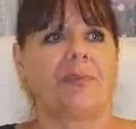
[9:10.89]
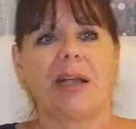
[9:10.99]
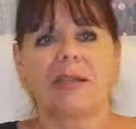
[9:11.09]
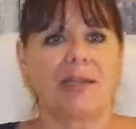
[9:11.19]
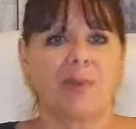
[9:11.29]

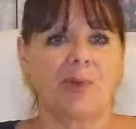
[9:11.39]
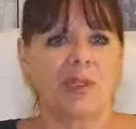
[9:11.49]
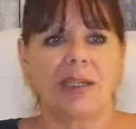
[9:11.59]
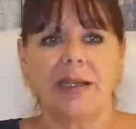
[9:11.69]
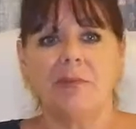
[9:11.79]
basketball
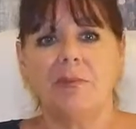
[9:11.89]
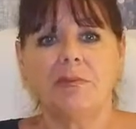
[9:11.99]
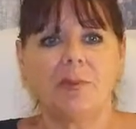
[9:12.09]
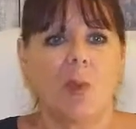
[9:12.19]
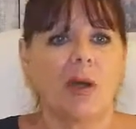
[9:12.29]

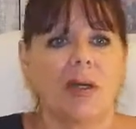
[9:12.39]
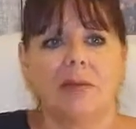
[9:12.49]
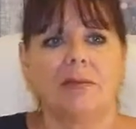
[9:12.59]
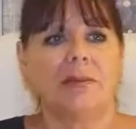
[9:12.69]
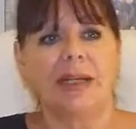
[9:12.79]
team
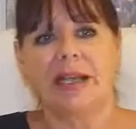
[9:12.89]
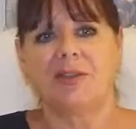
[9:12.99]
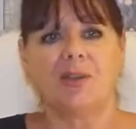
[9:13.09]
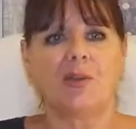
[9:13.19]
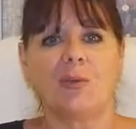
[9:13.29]
won
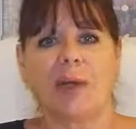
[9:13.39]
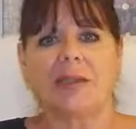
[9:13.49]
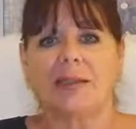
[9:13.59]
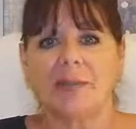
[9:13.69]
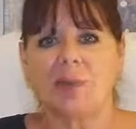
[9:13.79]
against your
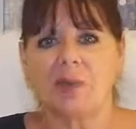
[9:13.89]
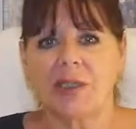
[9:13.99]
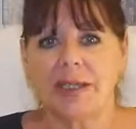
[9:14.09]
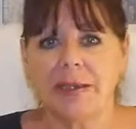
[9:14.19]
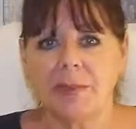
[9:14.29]
basketball
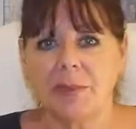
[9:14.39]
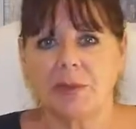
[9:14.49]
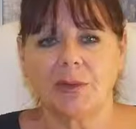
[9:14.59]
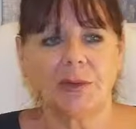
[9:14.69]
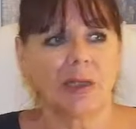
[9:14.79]
team,
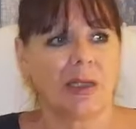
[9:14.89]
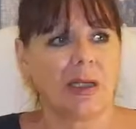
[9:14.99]
or